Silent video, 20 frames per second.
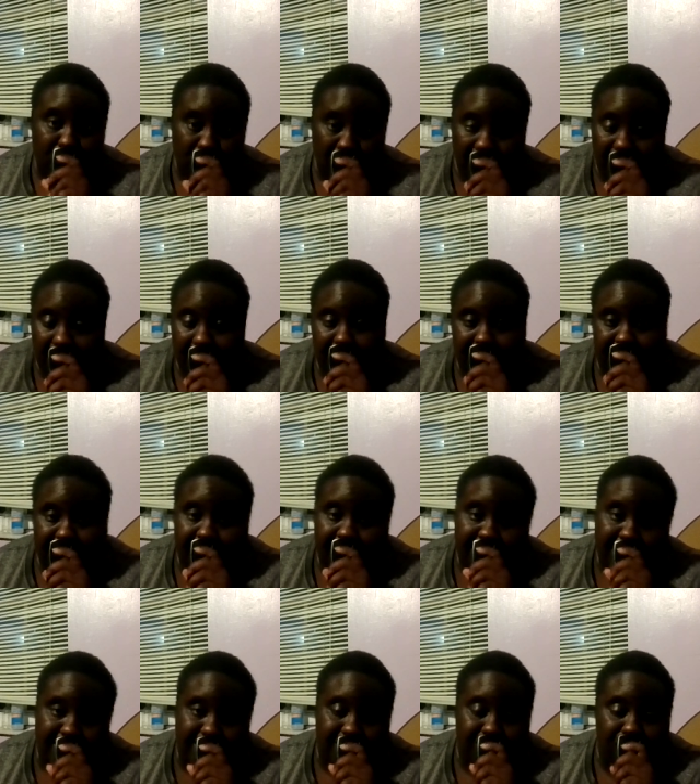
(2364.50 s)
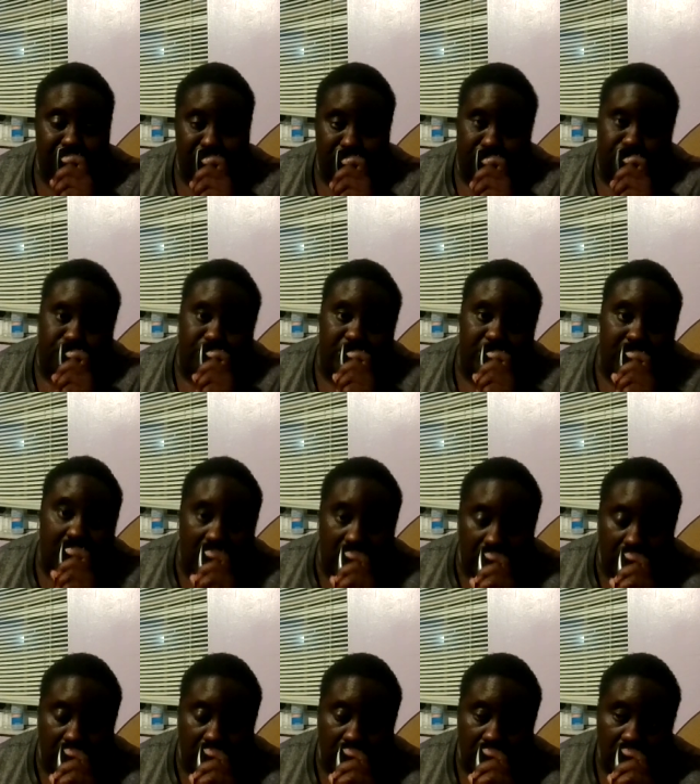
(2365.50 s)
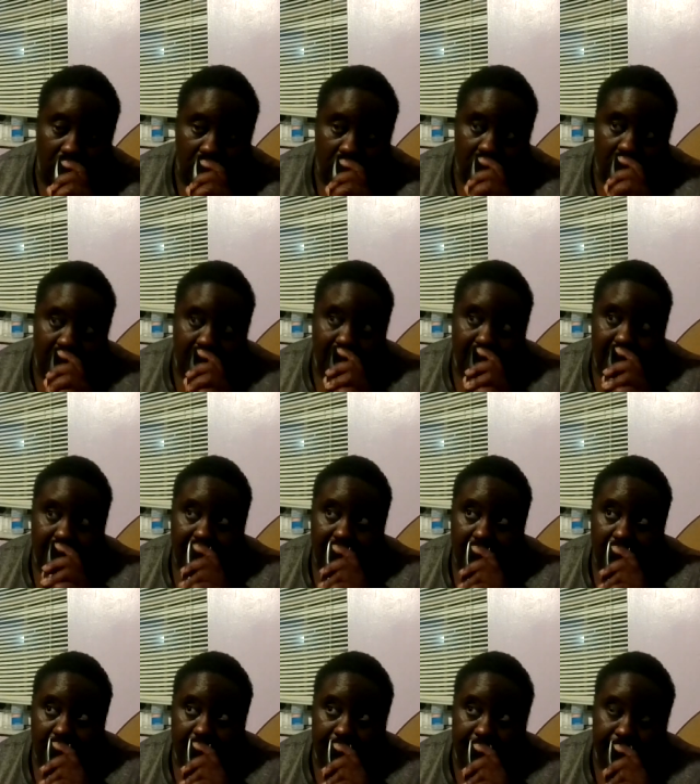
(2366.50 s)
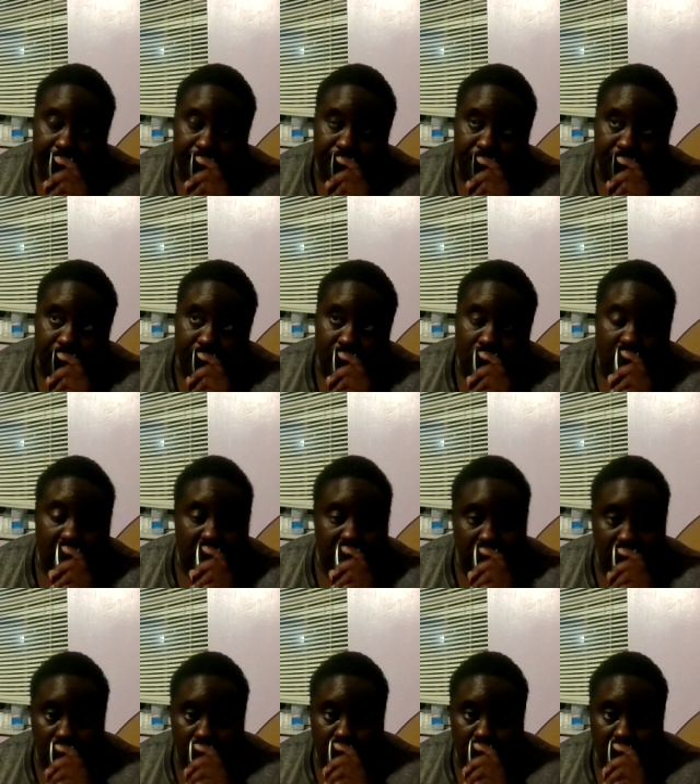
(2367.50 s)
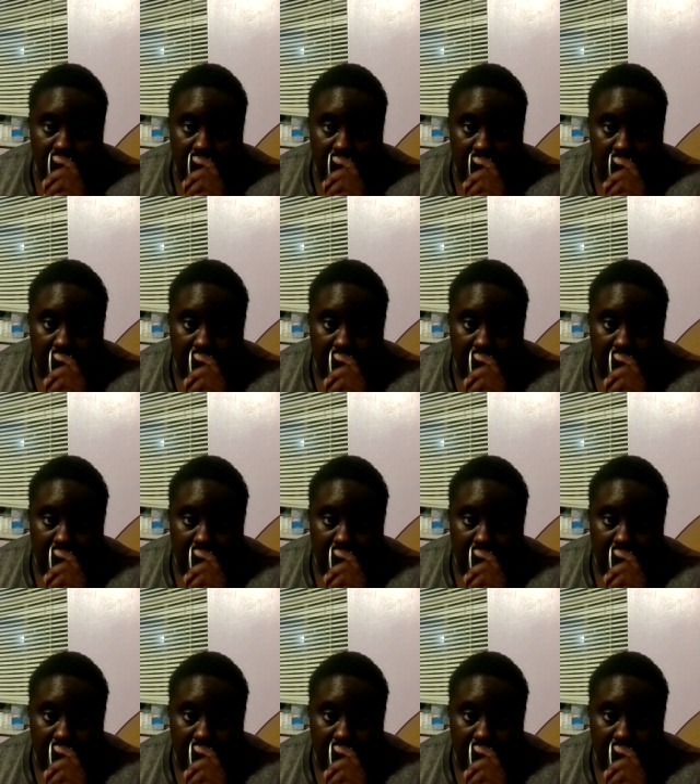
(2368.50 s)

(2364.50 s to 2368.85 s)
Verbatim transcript: one is is vanilla, um, cookies and cream,